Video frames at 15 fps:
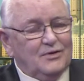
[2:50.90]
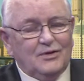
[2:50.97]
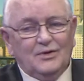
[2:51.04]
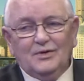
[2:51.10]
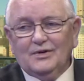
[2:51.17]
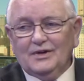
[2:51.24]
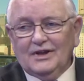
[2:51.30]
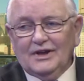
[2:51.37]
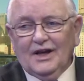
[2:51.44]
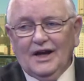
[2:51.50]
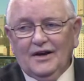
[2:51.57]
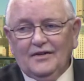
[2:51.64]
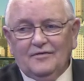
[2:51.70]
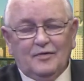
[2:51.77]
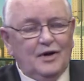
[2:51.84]
through a
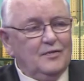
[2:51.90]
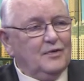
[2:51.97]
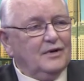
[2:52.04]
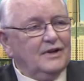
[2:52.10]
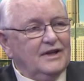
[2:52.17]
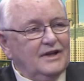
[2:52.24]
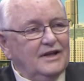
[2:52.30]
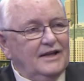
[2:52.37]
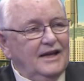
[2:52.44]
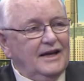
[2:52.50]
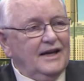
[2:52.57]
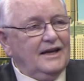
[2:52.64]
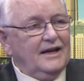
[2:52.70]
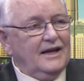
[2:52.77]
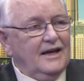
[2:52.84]
lot of people in a
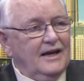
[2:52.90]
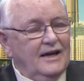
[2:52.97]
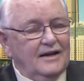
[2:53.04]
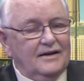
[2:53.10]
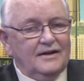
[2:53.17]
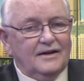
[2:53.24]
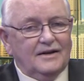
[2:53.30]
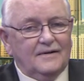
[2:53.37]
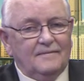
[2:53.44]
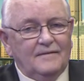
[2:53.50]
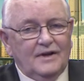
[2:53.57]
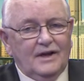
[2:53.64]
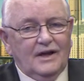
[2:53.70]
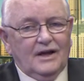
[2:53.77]
day and um,